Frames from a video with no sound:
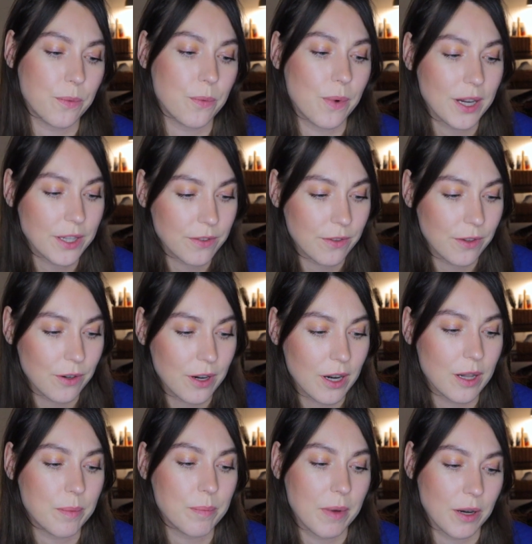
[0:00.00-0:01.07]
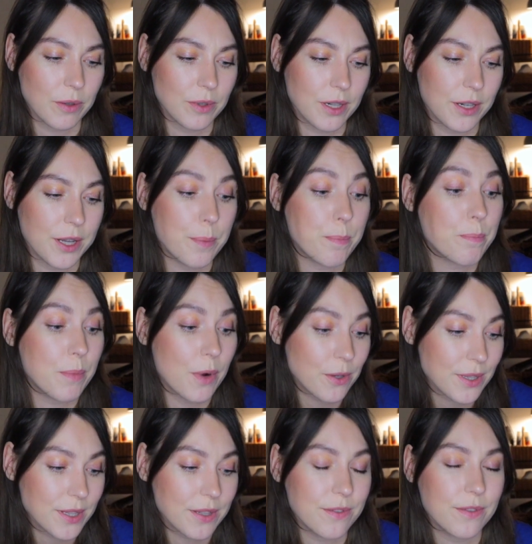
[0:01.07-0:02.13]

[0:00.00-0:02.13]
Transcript: white floral, powdery, mossy